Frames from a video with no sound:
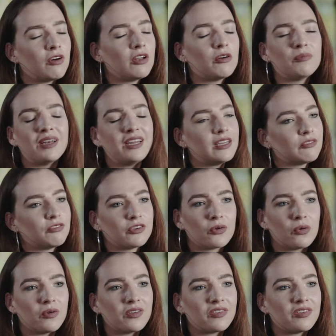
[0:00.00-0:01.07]
follow many
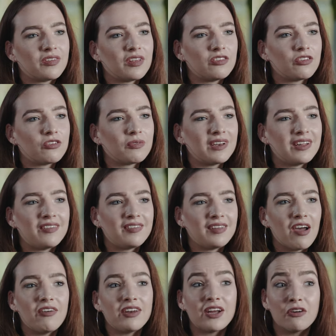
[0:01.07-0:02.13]
different courses and just really
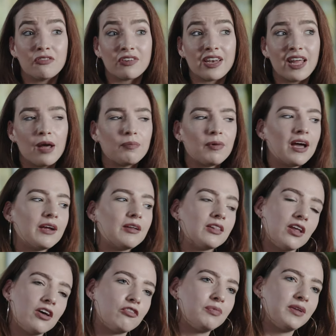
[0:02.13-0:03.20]
see how they overlap. I
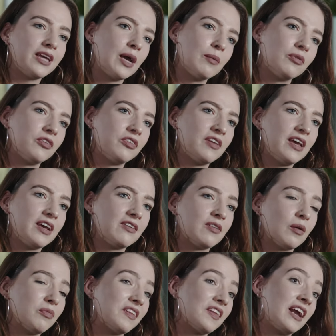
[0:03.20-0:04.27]
love being able to take
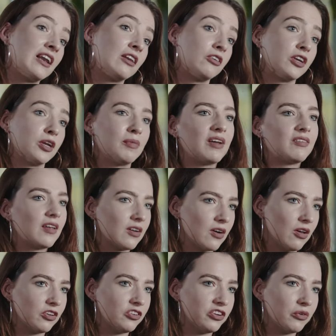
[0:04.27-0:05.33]
something that I learn in my
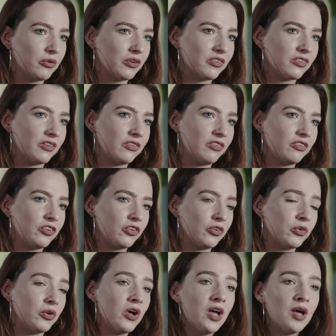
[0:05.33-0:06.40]
psychology courses
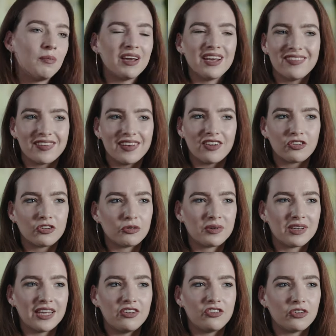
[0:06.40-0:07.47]
to my international
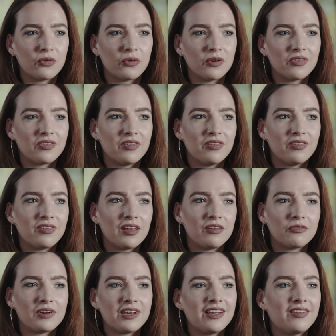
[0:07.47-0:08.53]
relation courses
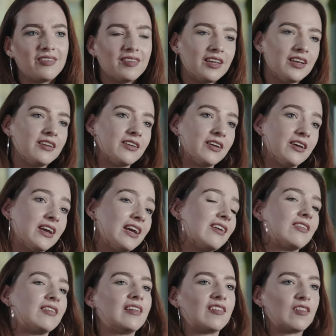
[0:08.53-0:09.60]
and really seeing the
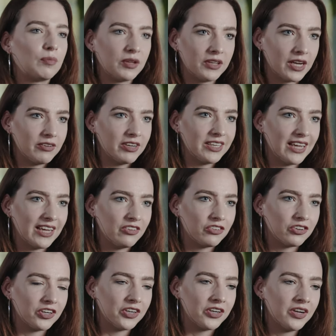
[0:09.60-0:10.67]
interdisciplinary
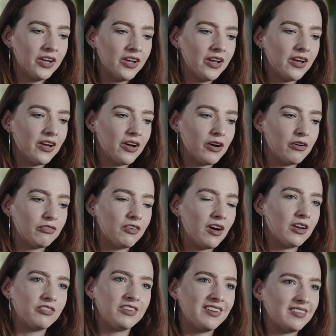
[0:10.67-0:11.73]
nature of
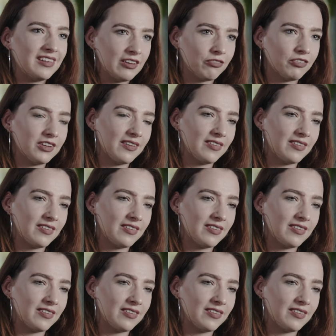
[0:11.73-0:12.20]
all of these different